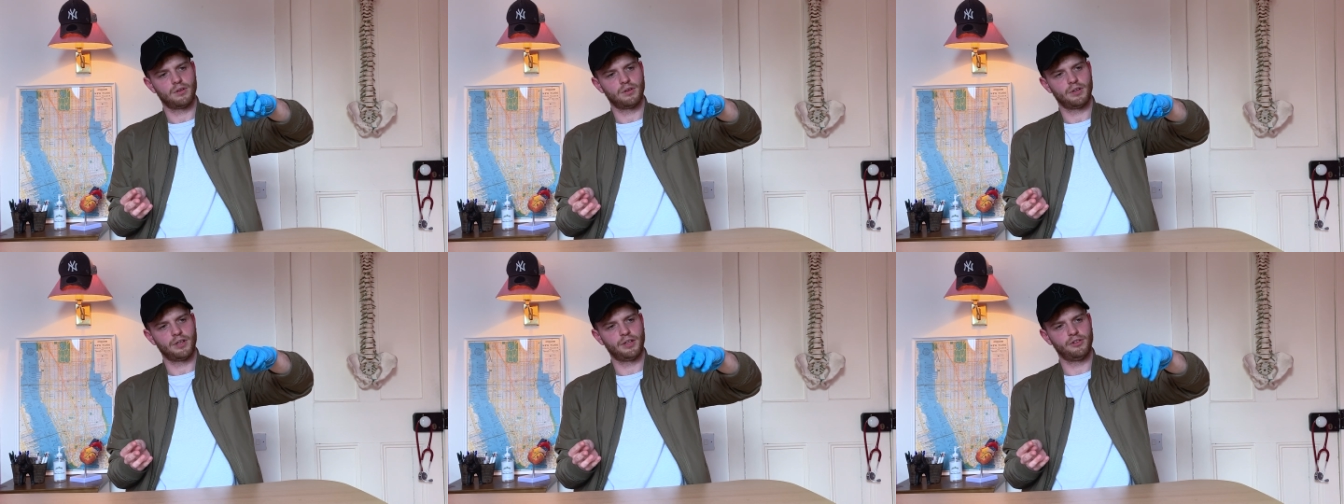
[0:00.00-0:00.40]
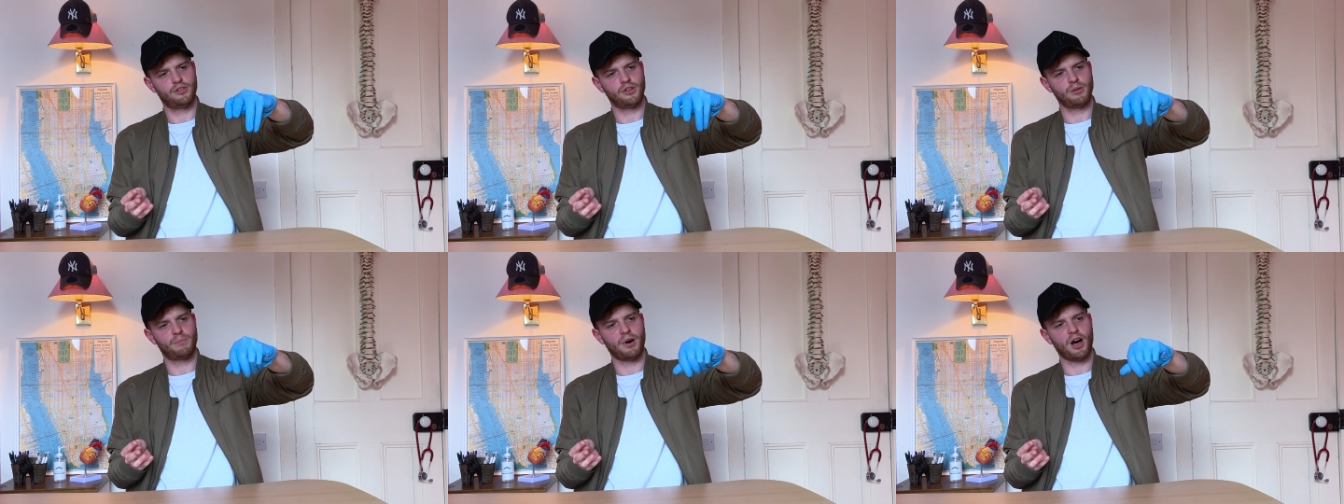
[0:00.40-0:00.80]
into the
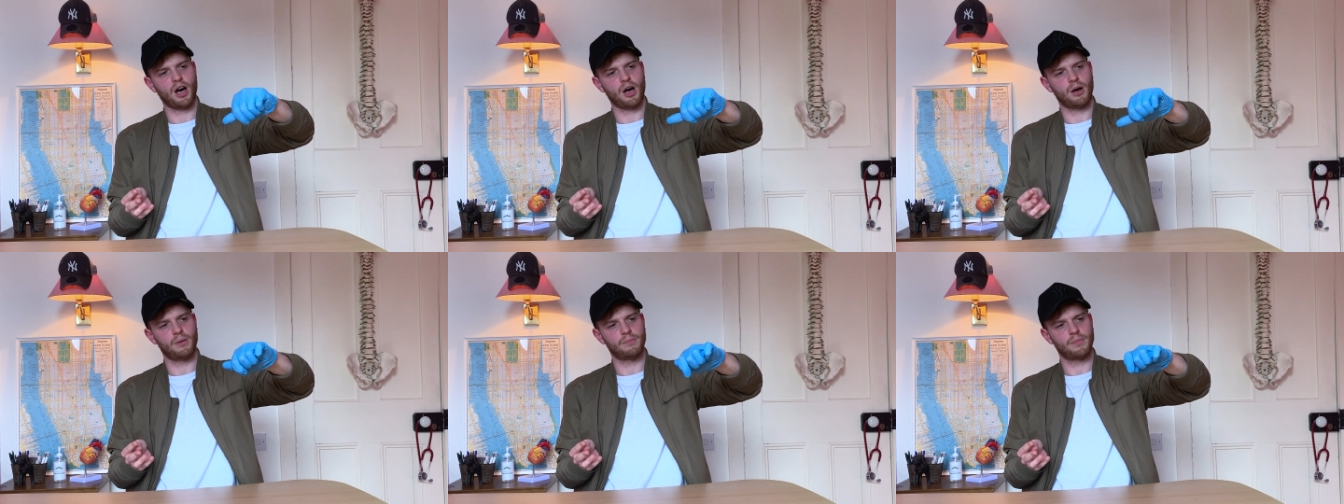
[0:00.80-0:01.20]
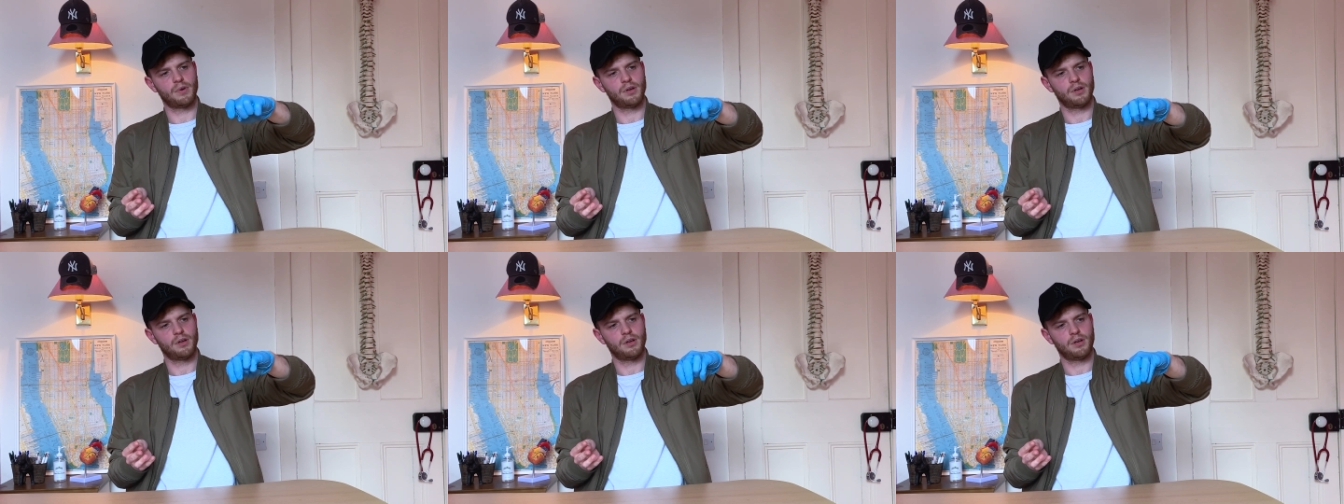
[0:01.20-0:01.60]
palm
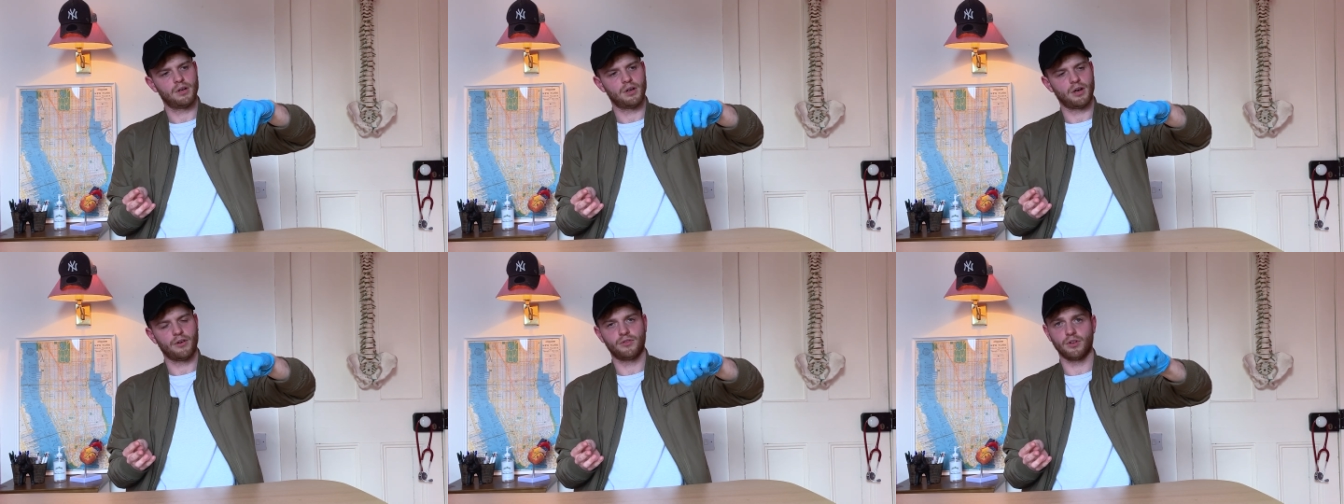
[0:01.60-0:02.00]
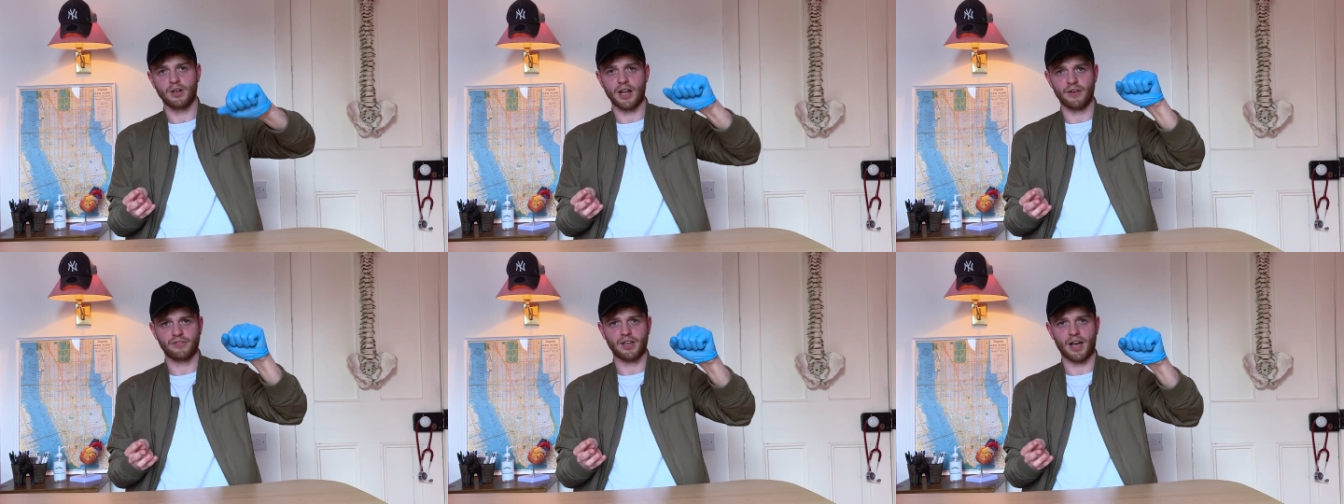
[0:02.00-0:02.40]
of your
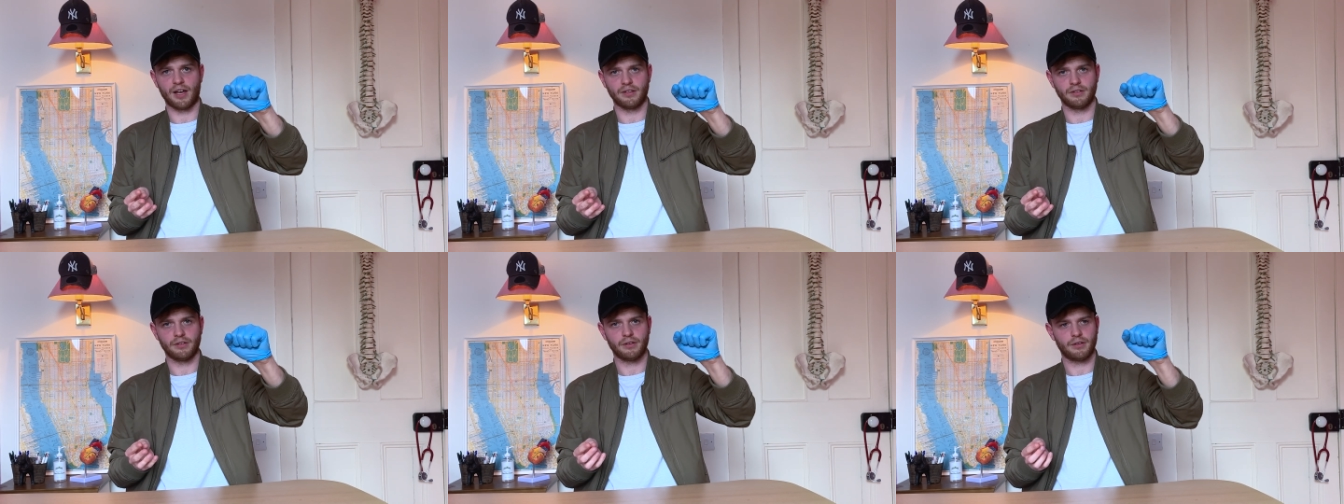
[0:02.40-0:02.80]
left hand.